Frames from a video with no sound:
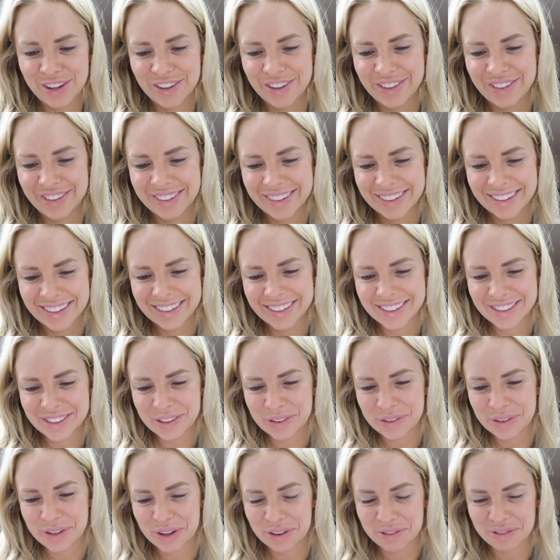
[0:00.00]
too.
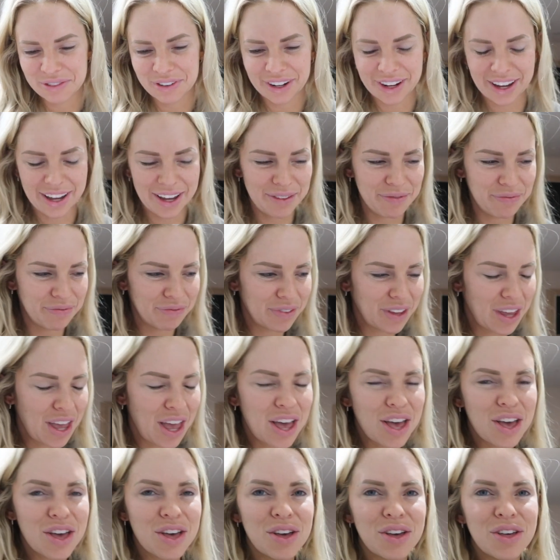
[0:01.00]
So we don't That's forget. all you.
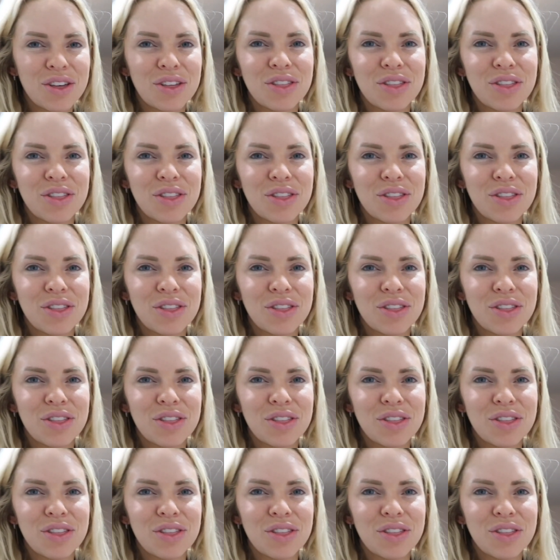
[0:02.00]
You put